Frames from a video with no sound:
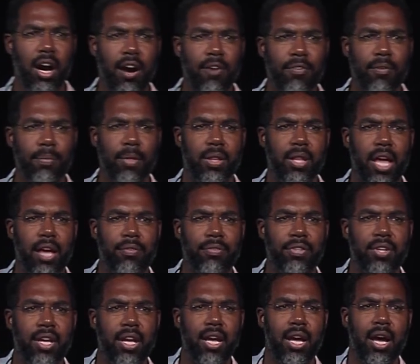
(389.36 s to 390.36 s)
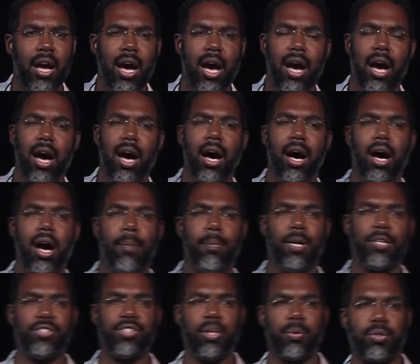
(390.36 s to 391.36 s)
from the left. A
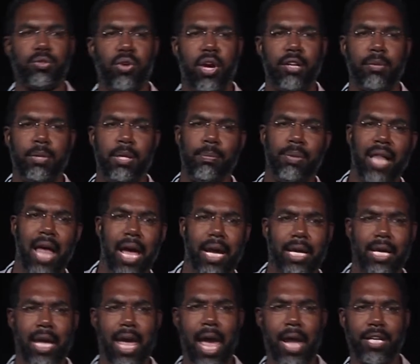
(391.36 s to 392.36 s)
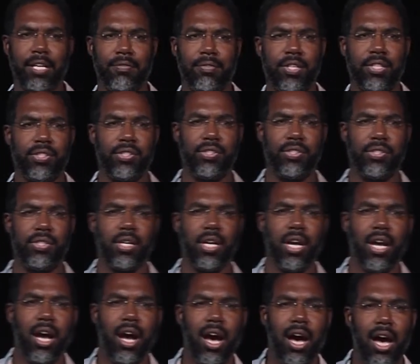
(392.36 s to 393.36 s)
bunch that were trying to be black activists.
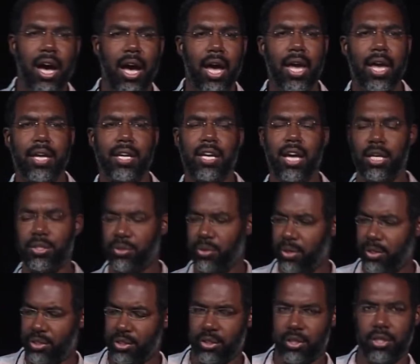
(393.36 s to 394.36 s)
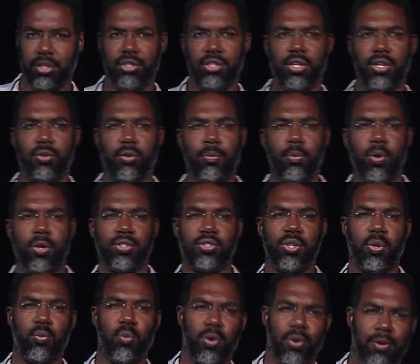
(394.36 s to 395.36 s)
And contrary to reports,
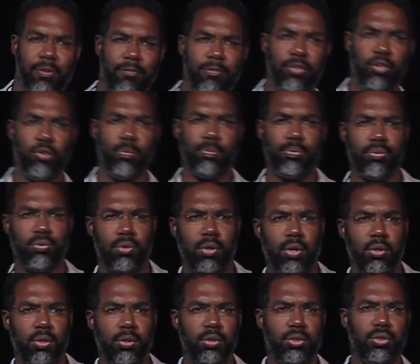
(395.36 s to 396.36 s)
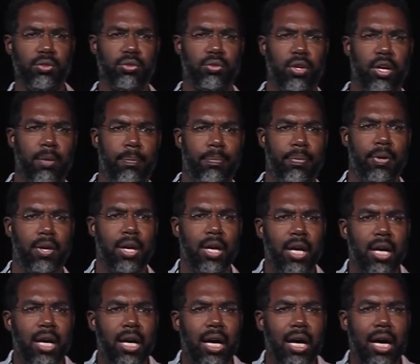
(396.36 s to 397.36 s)
there were a few pro-Trump
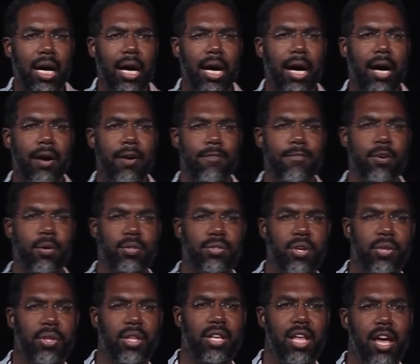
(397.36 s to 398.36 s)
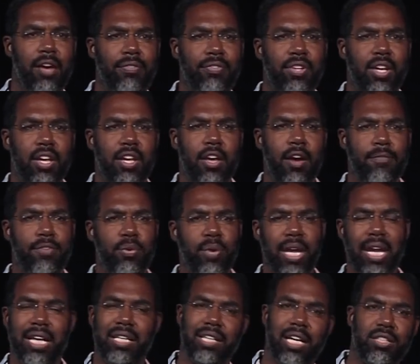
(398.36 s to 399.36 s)
folks on the left, a few
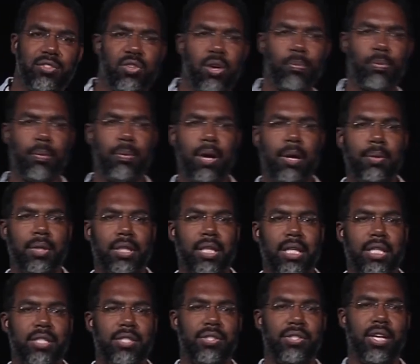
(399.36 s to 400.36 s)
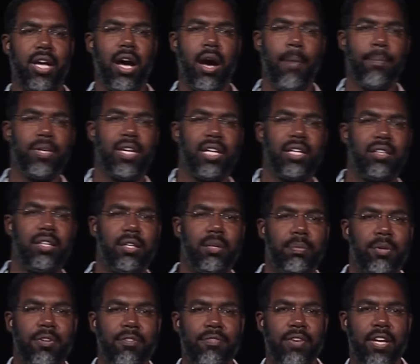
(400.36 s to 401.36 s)
anti-Trump Republicans. You get a little
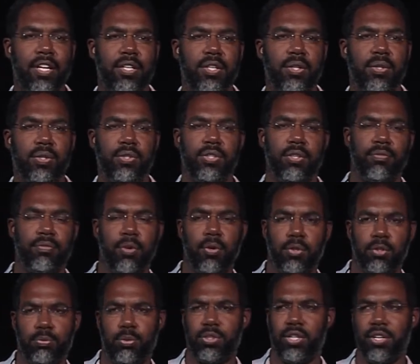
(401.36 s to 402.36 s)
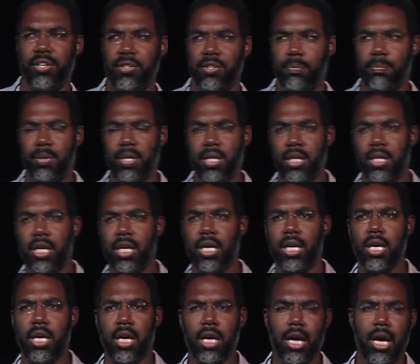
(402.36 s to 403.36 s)
bit of fake news and folks pretending to be
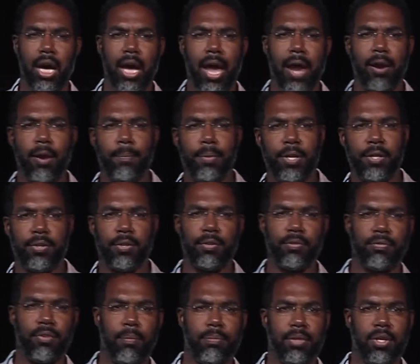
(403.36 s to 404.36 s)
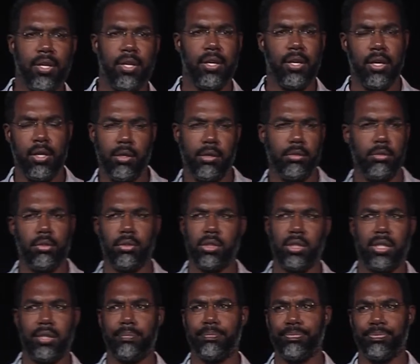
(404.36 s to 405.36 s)
Arabic or from
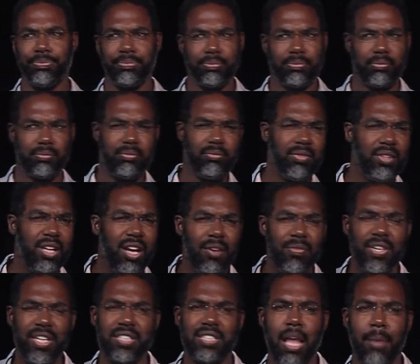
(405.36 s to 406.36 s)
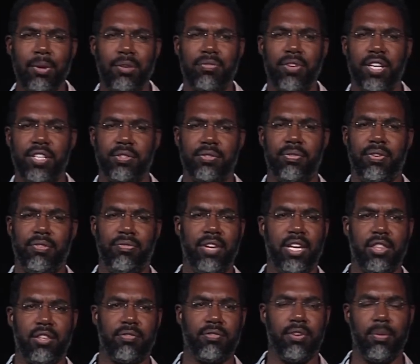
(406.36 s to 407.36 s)
the of the Islamic
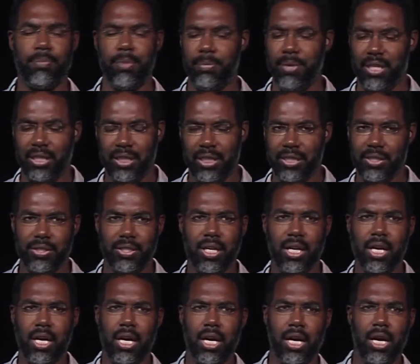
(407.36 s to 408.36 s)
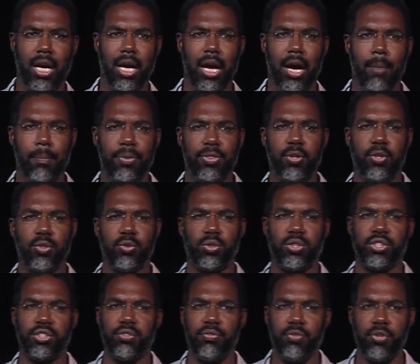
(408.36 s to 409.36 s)
faith or from the Middle East. But those were
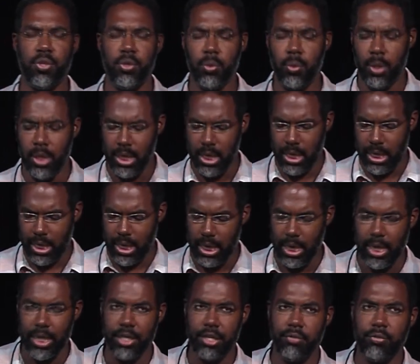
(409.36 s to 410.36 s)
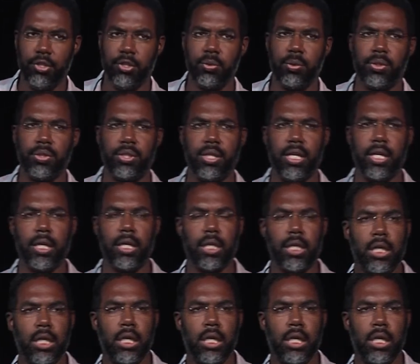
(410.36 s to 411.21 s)
just a few individuals there.